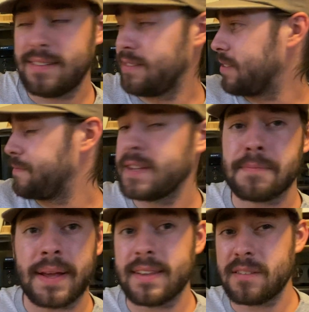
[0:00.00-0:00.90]
Just fits
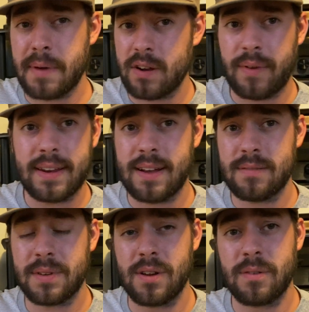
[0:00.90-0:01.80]
my needs better right now,
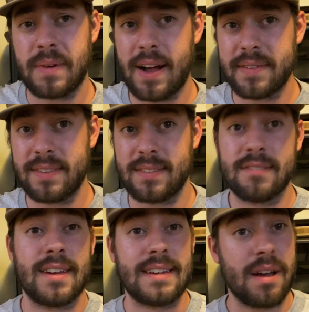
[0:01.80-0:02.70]
obviously
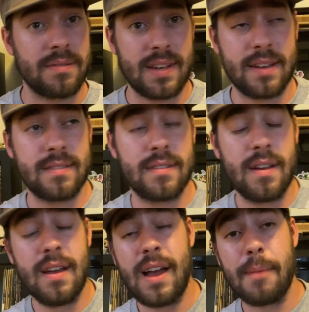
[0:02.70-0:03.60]
since I downsized.
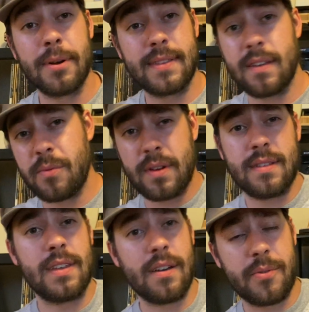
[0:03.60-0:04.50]
I put the other one
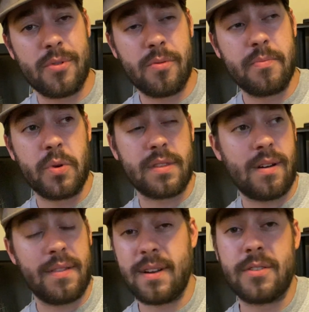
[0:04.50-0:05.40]
in the other room with
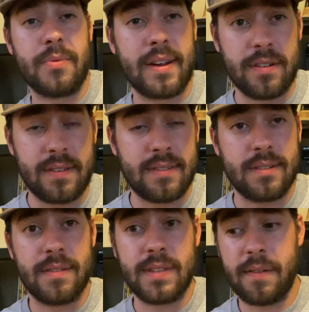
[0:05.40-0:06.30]
all the other records I
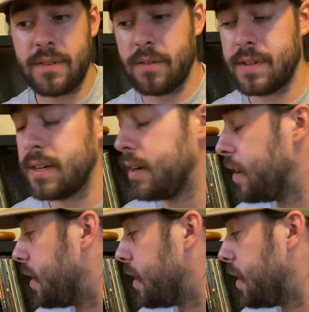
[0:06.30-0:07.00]
still have left over.